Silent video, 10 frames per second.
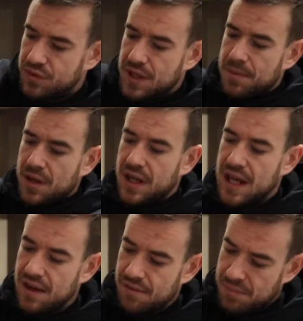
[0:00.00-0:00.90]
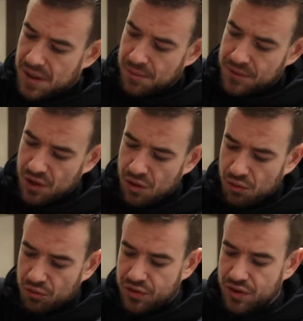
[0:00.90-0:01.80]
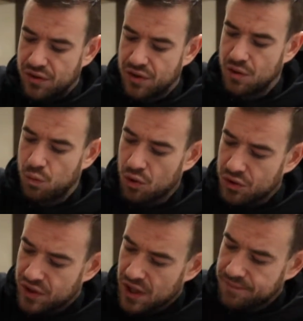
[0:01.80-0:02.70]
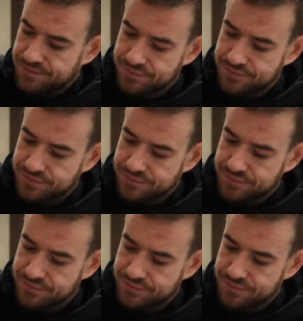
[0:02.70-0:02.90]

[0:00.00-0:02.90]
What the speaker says: will typically be able to hold your water